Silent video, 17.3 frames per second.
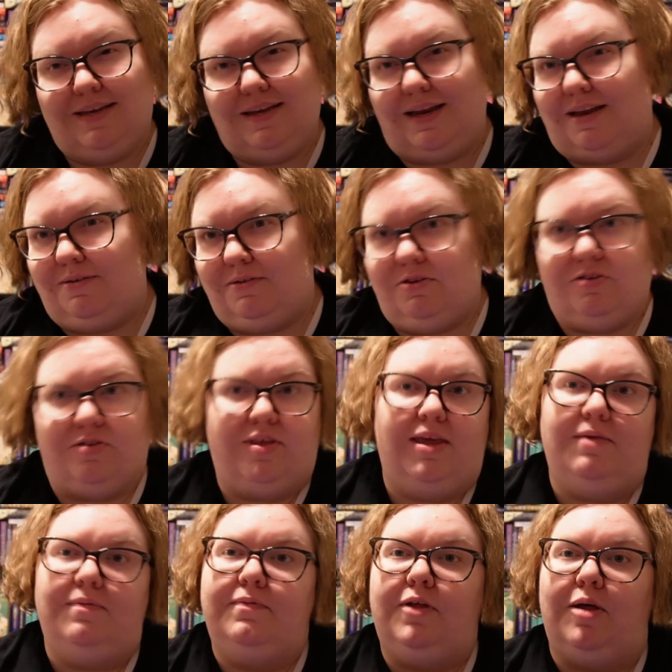Then I just
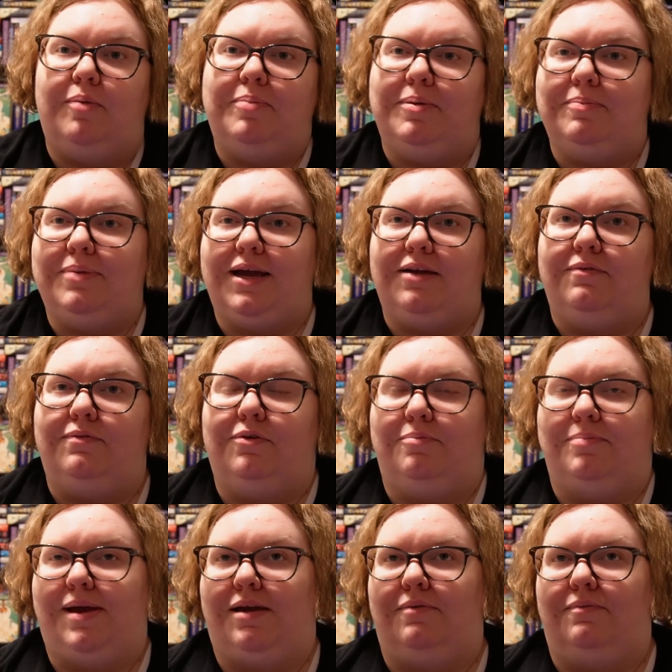keep flopping back and
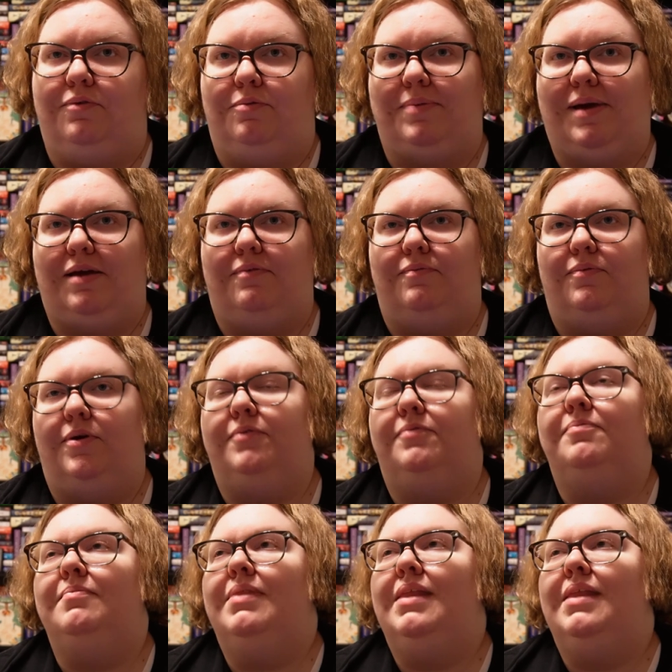forth, back and forth, back and forth.